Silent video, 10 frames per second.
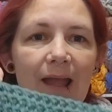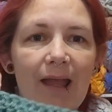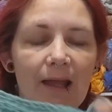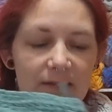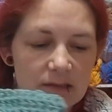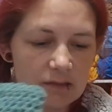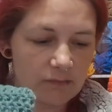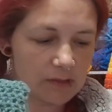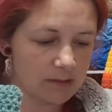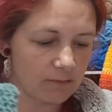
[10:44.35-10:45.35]
add
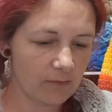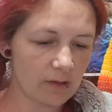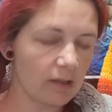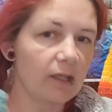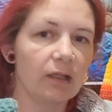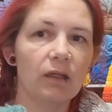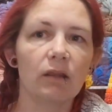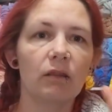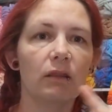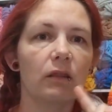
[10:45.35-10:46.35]
something different,
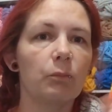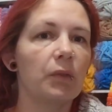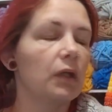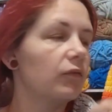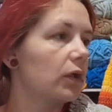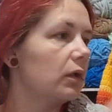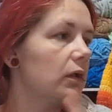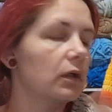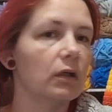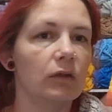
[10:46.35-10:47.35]
like my other
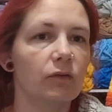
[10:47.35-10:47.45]
cardigan.